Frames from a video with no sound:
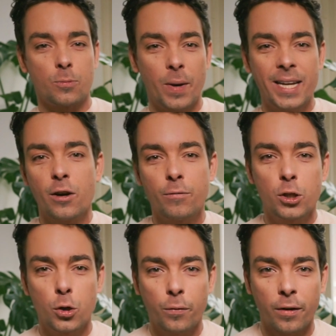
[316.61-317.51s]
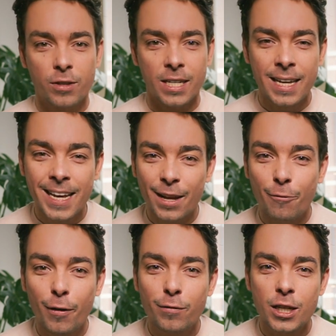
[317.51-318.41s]
Beethoven 250 in
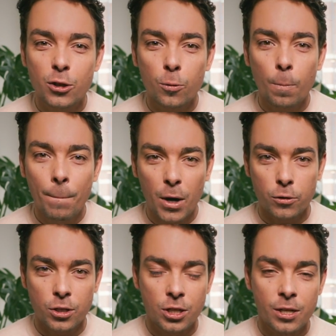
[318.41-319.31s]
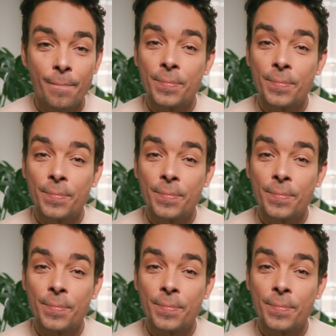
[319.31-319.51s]
52 posts.